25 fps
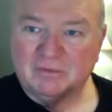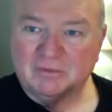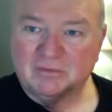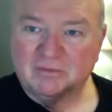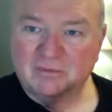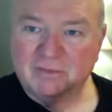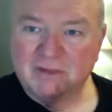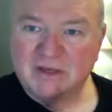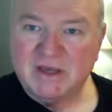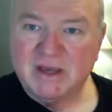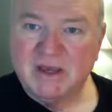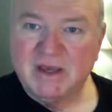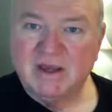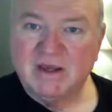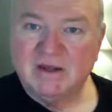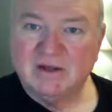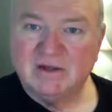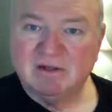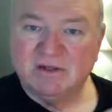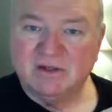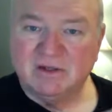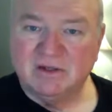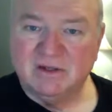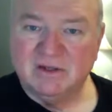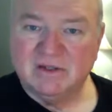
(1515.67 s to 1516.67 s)

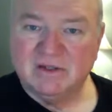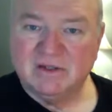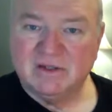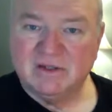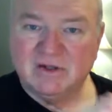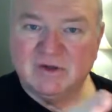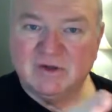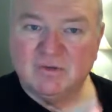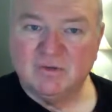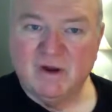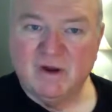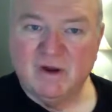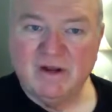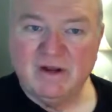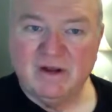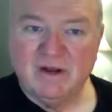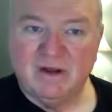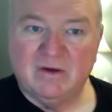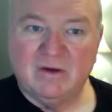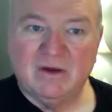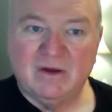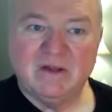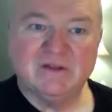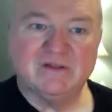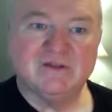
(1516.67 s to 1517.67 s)
began to listen to
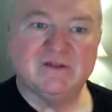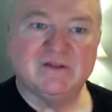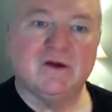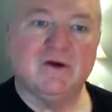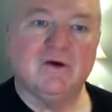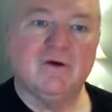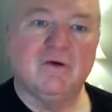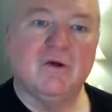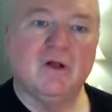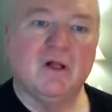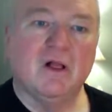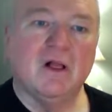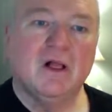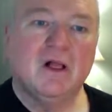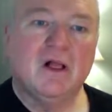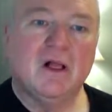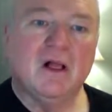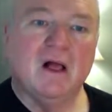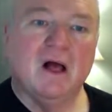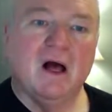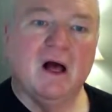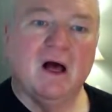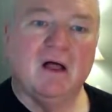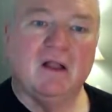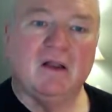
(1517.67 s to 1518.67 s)
radio. And so
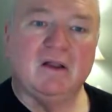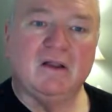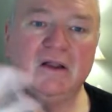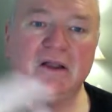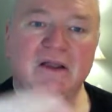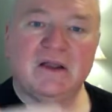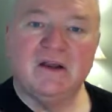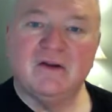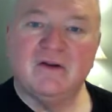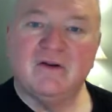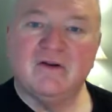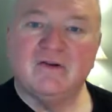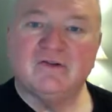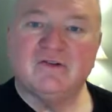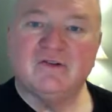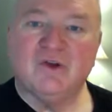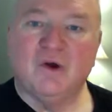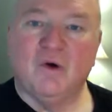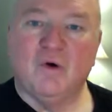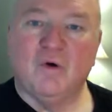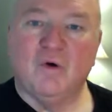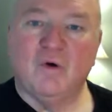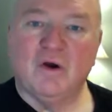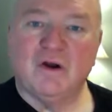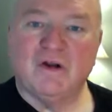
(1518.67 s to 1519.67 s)
a leader's
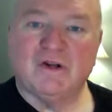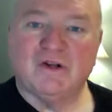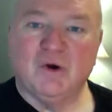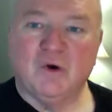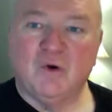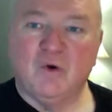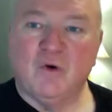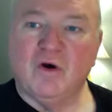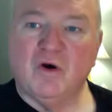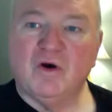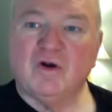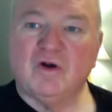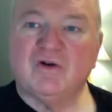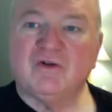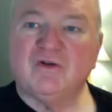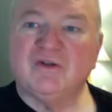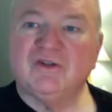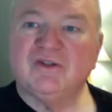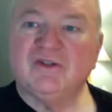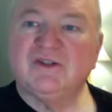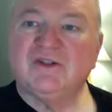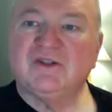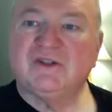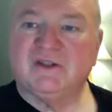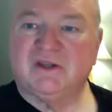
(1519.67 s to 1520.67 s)
oratorical
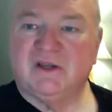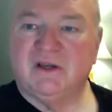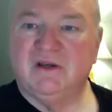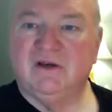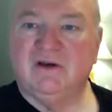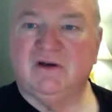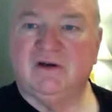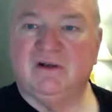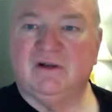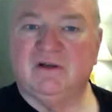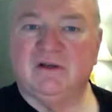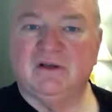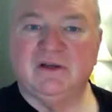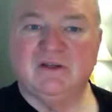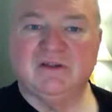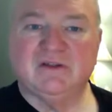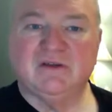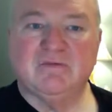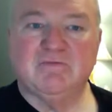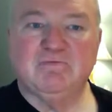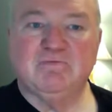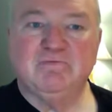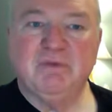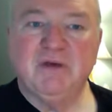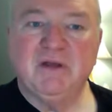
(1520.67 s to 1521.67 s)
skill, his
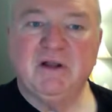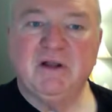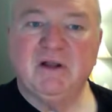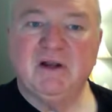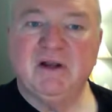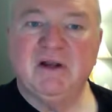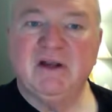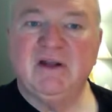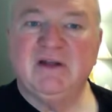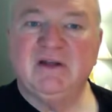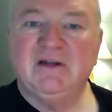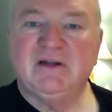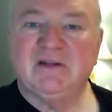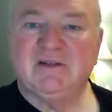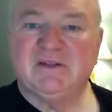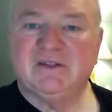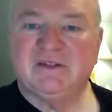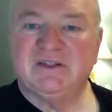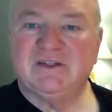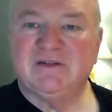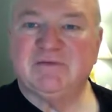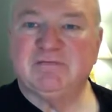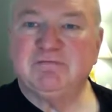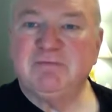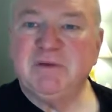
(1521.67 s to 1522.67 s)
ability to
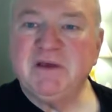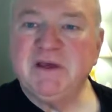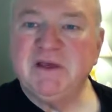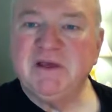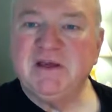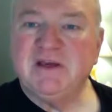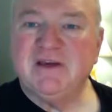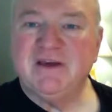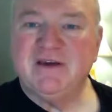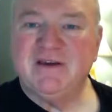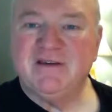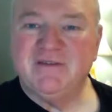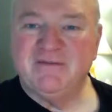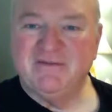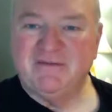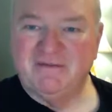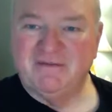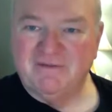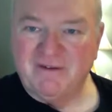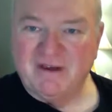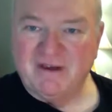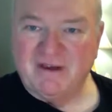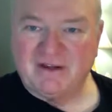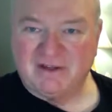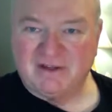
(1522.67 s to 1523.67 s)
speak
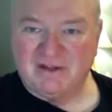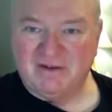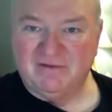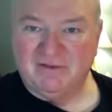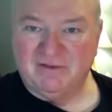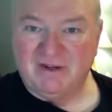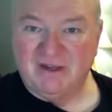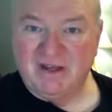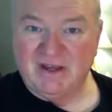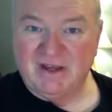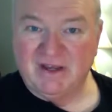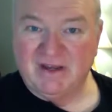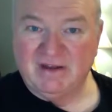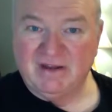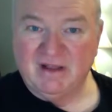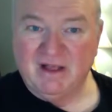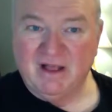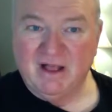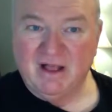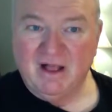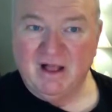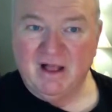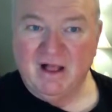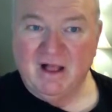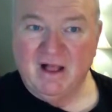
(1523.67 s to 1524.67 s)
effectively,
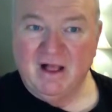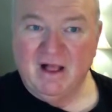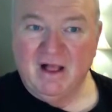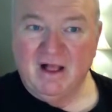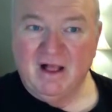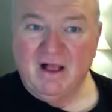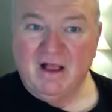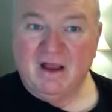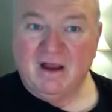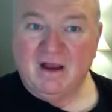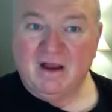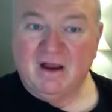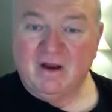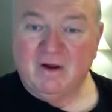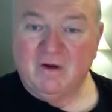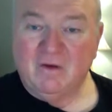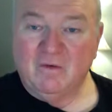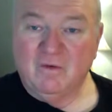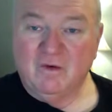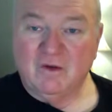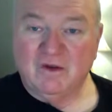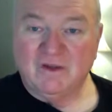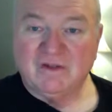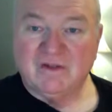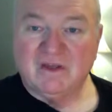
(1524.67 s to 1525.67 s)

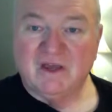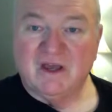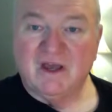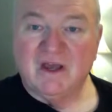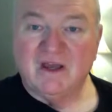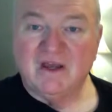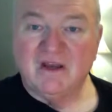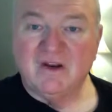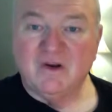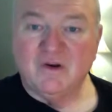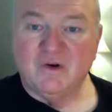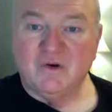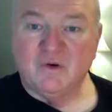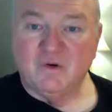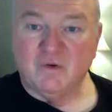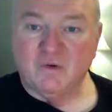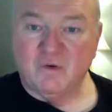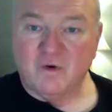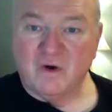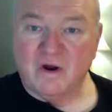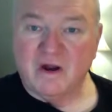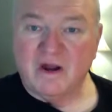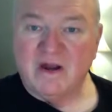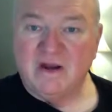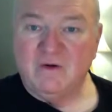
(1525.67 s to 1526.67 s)
was a
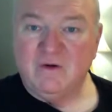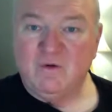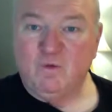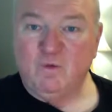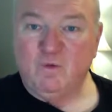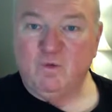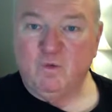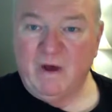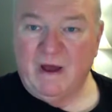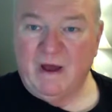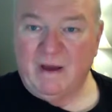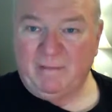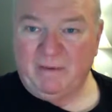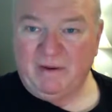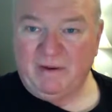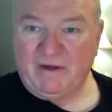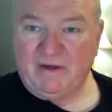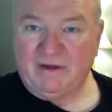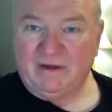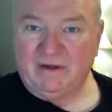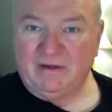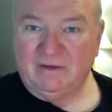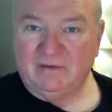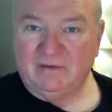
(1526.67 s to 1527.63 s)
great weapon